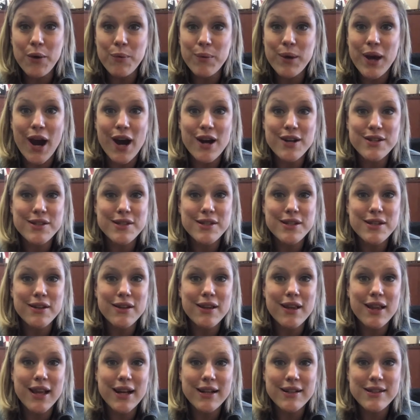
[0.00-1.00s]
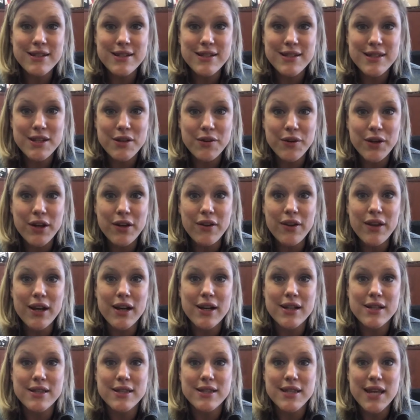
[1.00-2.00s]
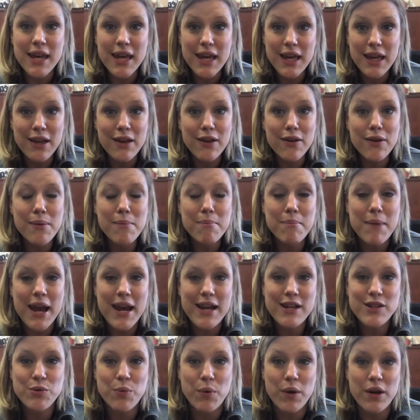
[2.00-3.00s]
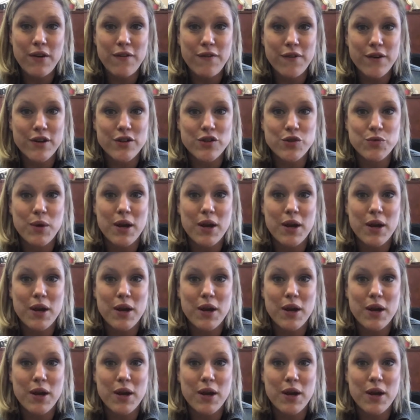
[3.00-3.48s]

we are still collecting cereal until May 21st.